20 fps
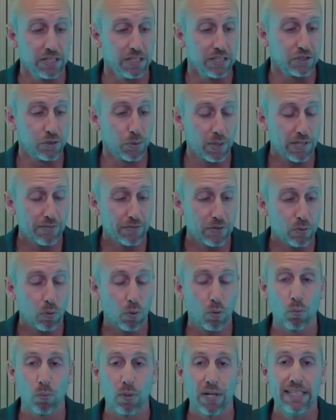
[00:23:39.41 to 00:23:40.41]
So if you
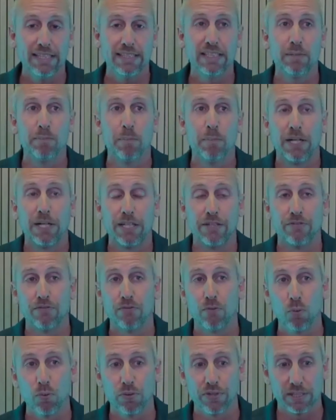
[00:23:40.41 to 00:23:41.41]
are raising money
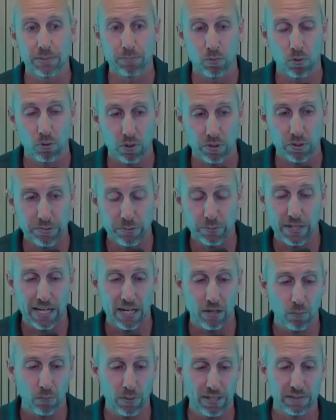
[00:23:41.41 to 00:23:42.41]
for this program, you
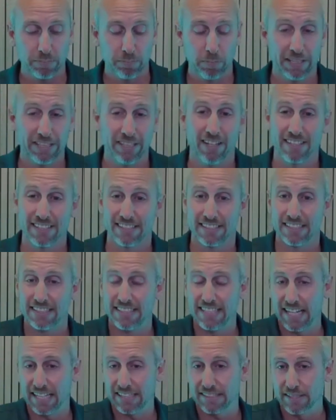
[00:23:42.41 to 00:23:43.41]
can't raise money on
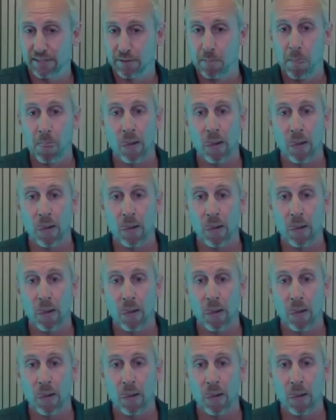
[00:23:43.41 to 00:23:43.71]
debt,